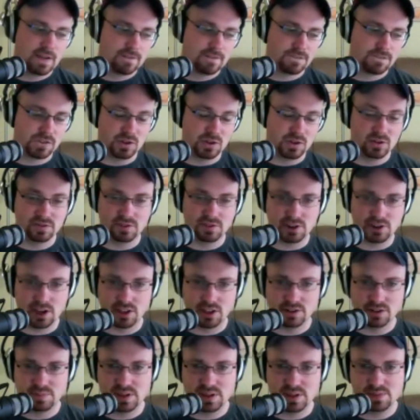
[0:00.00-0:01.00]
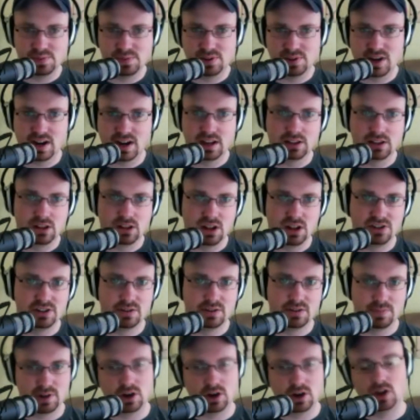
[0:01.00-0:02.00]
useful to other people and I can launch it,
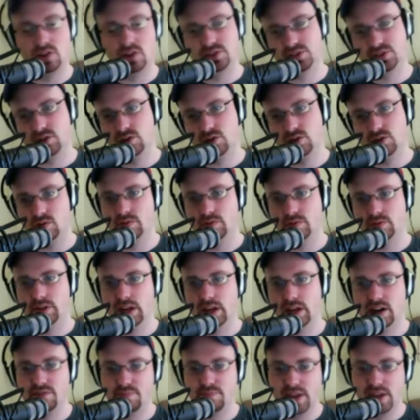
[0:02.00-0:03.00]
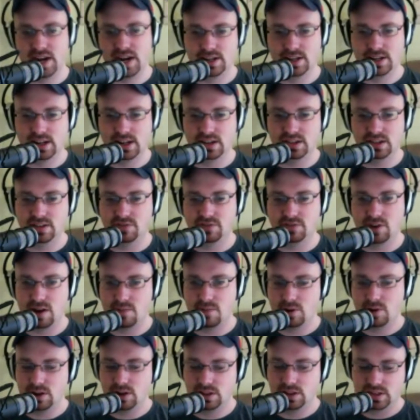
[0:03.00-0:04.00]
but also kind of beta test the
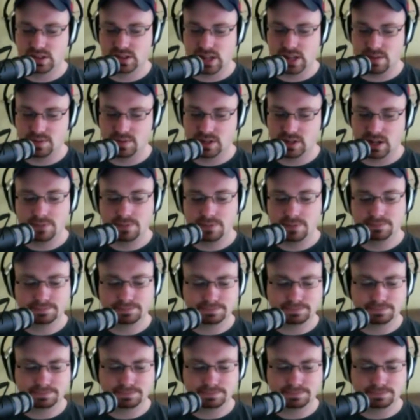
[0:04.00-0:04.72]
framework at the same time.